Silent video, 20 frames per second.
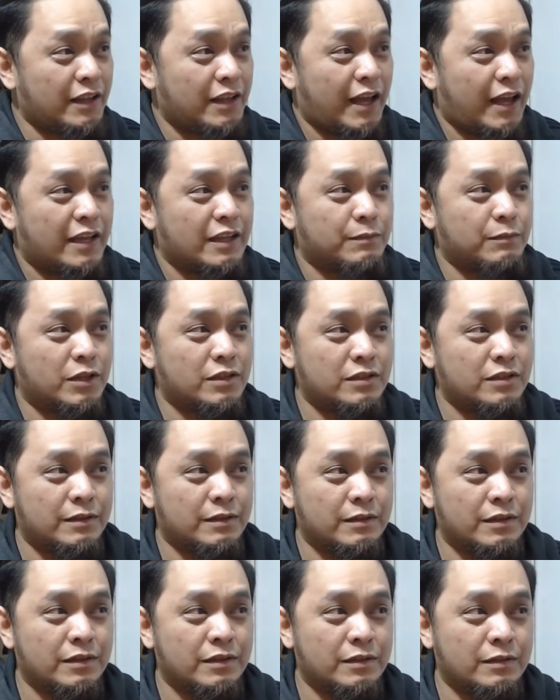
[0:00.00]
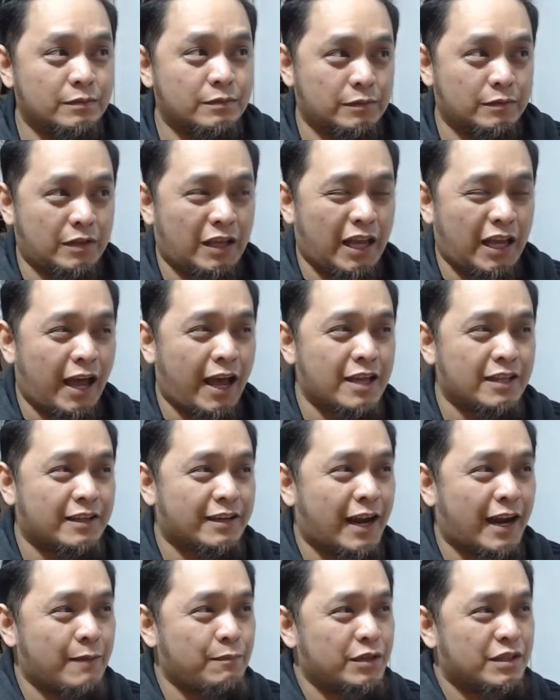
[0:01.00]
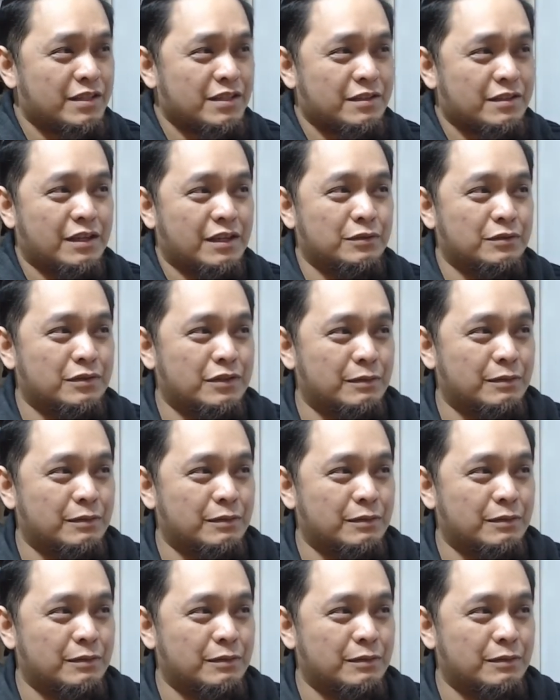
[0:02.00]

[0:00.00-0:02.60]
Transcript: any animal na kahit rabbits, ganun. Diba?